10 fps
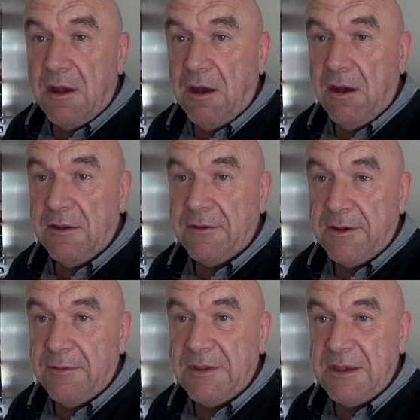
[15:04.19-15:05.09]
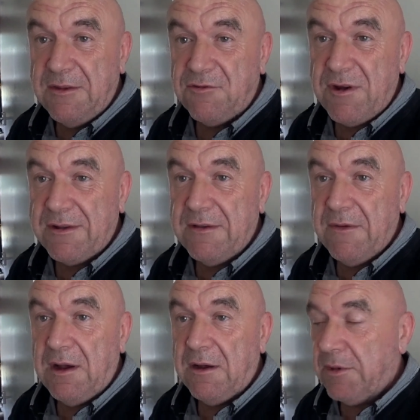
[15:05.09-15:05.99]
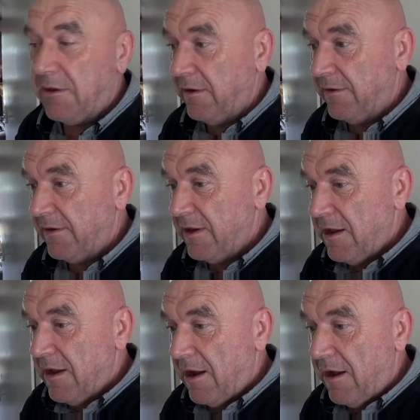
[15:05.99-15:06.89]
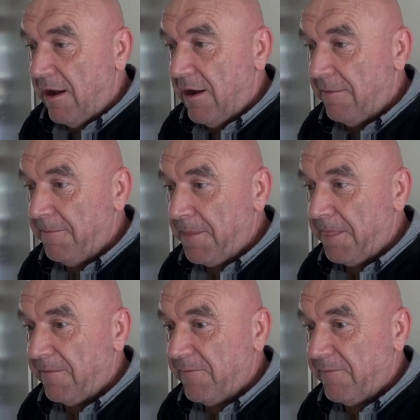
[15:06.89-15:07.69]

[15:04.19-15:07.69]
uh, in terms of the interactive art because um,